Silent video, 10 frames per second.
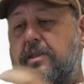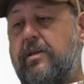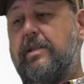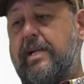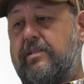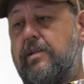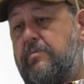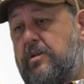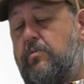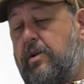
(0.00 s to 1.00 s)
I think that's going
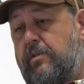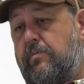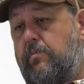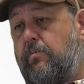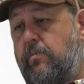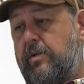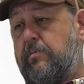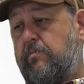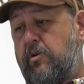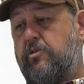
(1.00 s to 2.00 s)
to be one of the
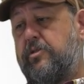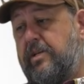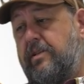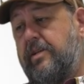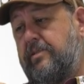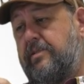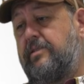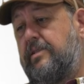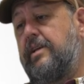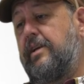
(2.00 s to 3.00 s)
more interesting things to
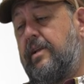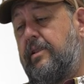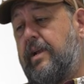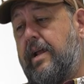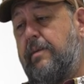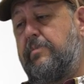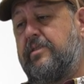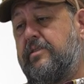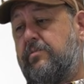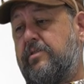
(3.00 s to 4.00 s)
see that
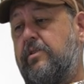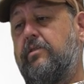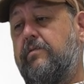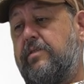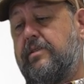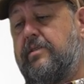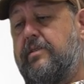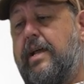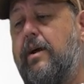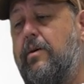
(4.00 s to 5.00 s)
happens as a result of this,
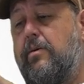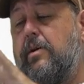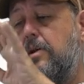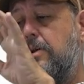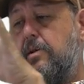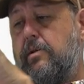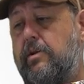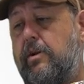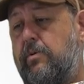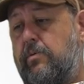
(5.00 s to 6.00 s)
is how,
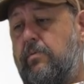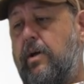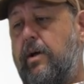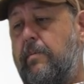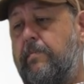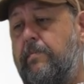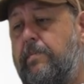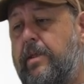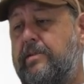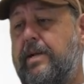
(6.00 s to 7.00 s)
you know, um,
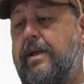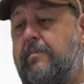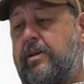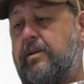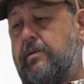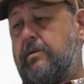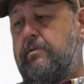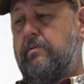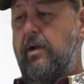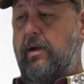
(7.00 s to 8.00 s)
dynamic
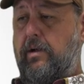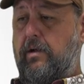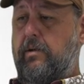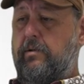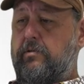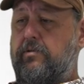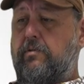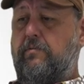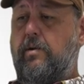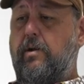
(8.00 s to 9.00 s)
uh,
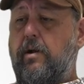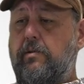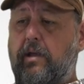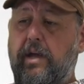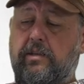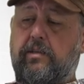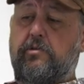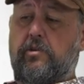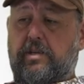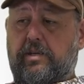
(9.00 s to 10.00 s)
sort of online
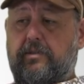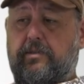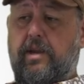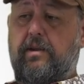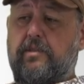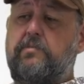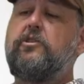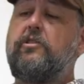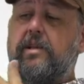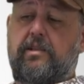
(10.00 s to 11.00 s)
communities, and
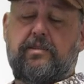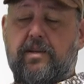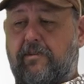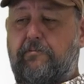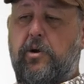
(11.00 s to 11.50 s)
especially in this kind of